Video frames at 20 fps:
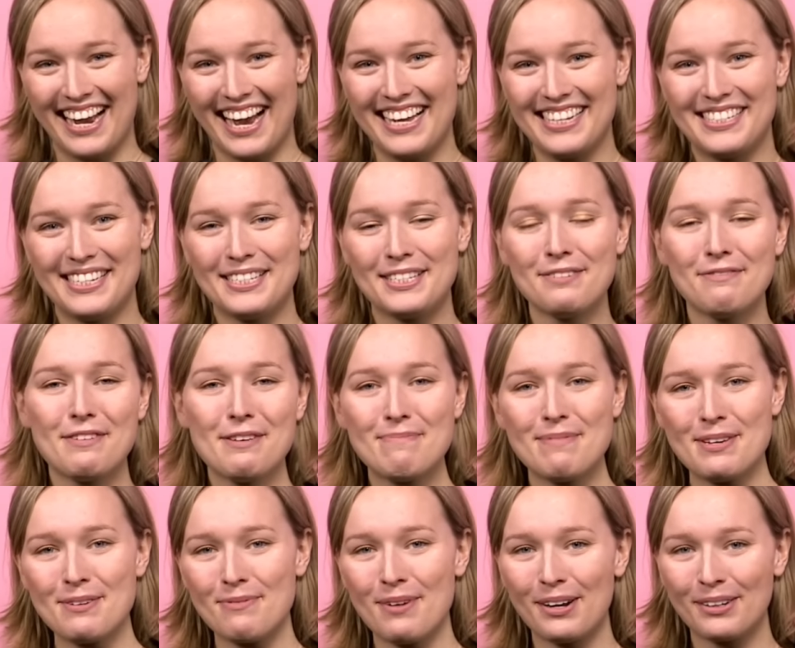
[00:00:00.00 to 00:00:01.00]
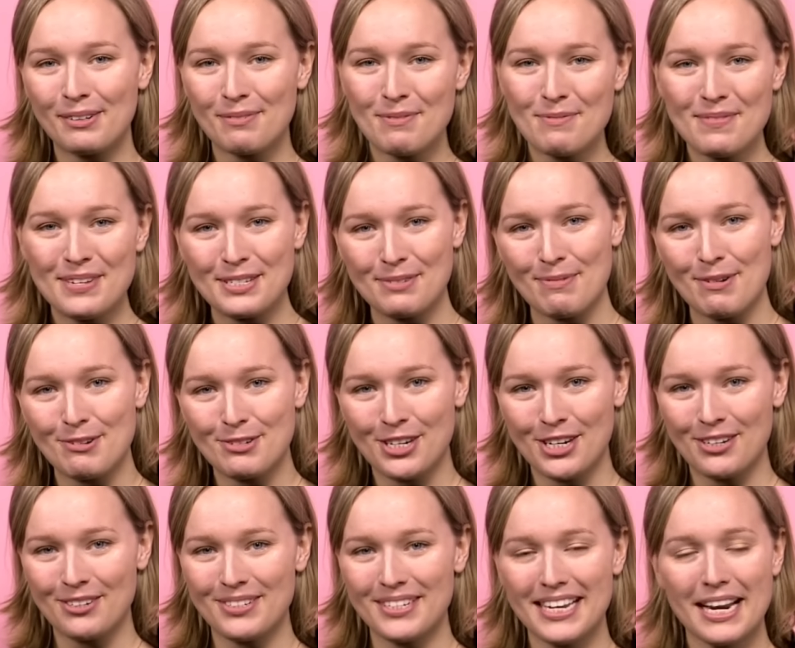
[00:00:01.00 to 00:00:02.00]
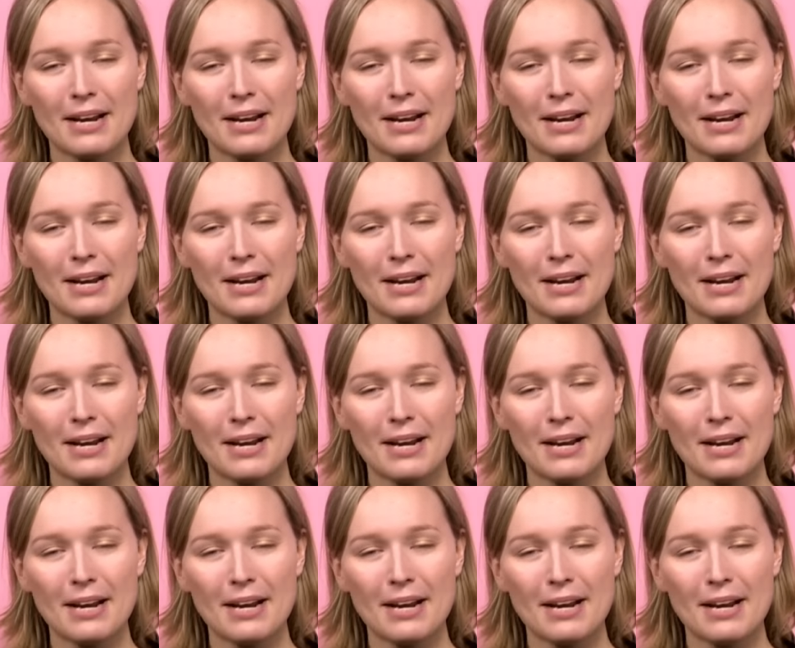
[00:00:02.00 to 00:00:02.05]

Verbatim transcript: and ring the bell to get notified about our